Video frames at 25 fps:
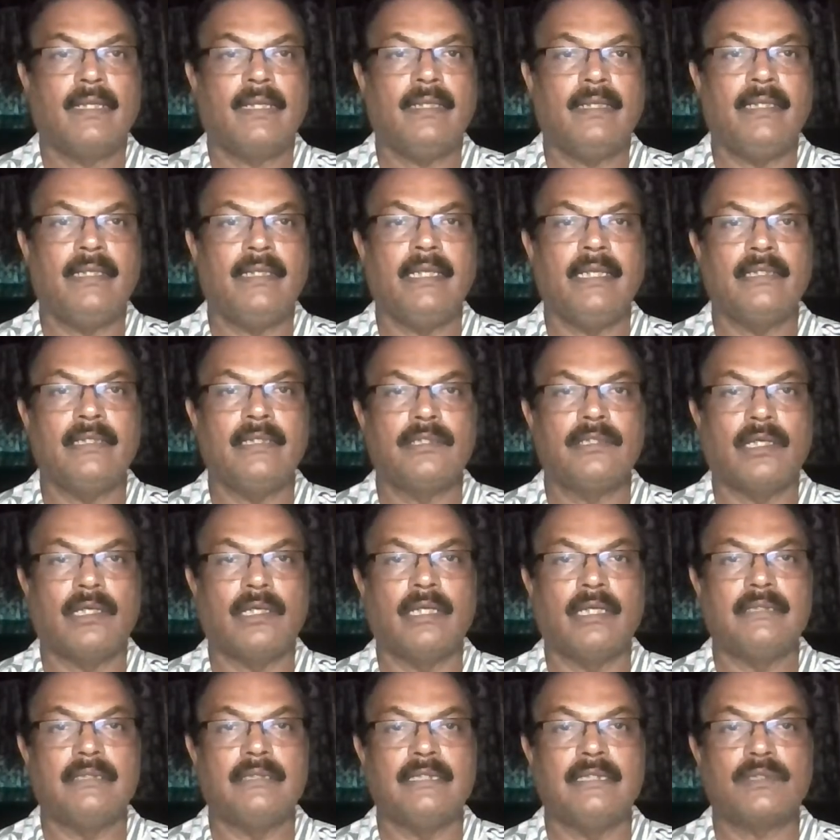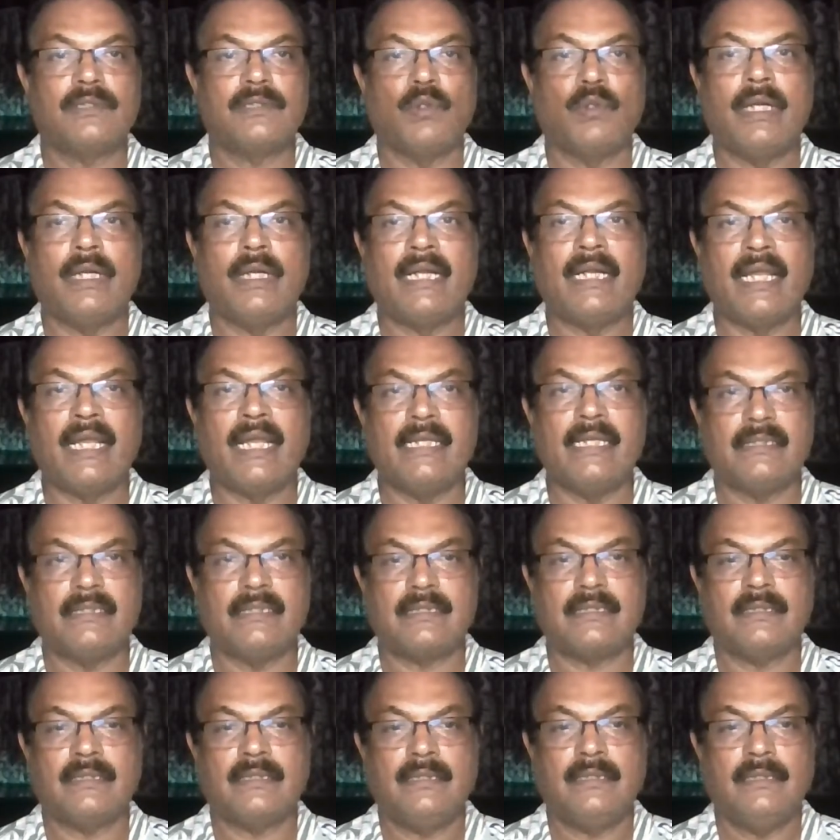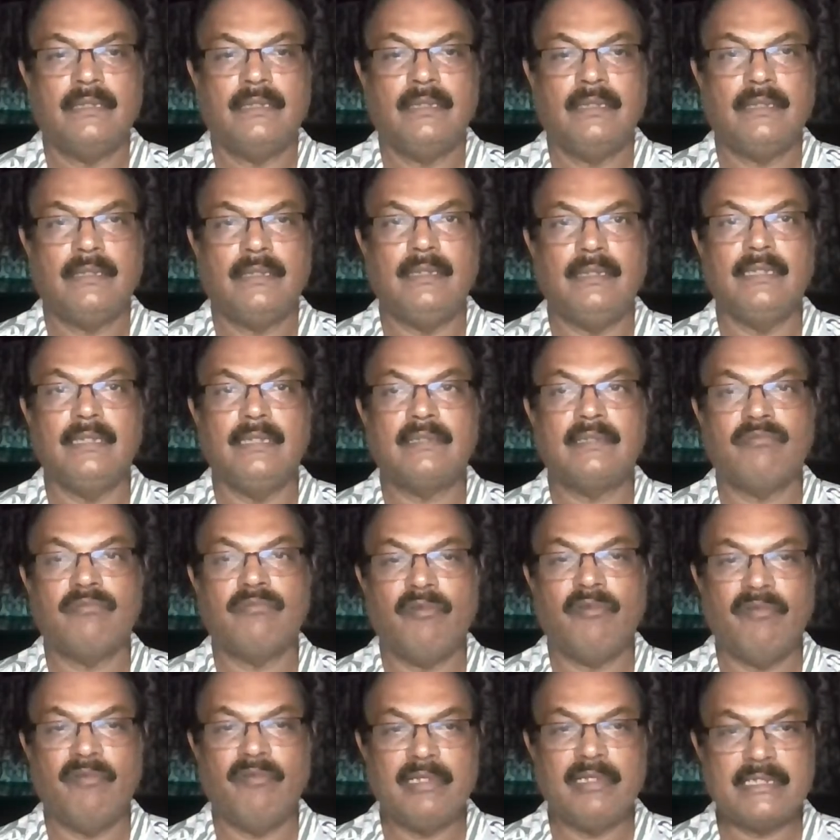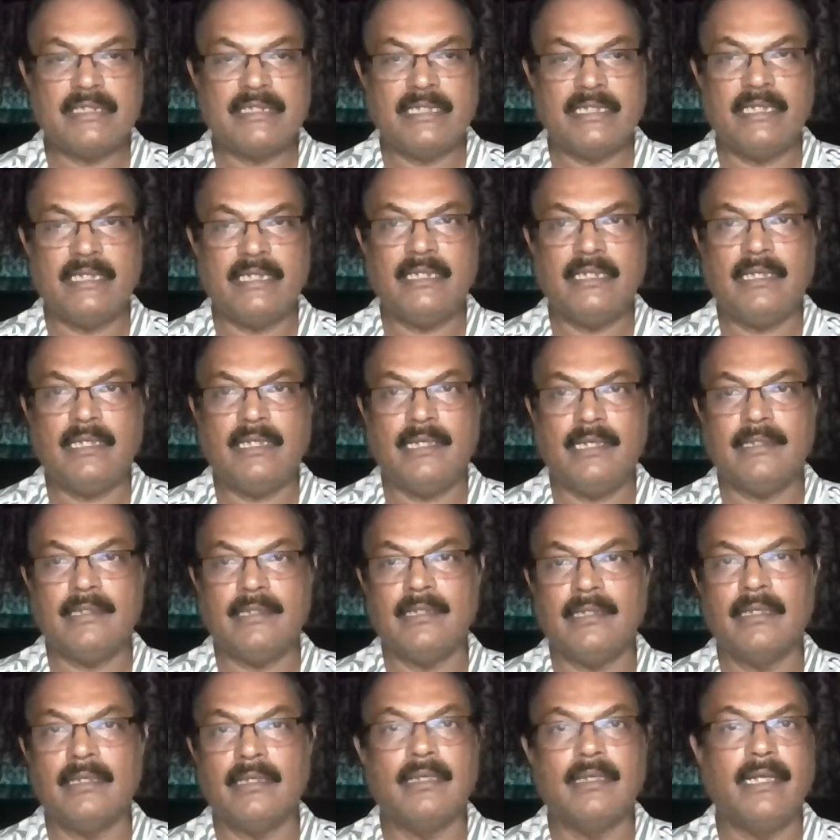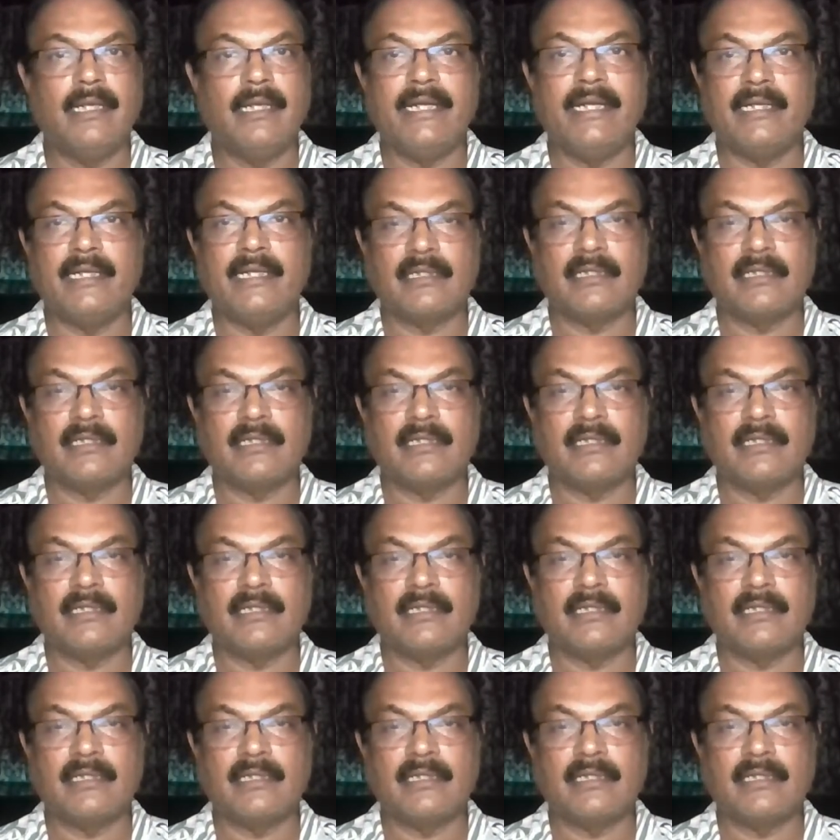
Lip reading: Then charge is quantized. This we will see in the later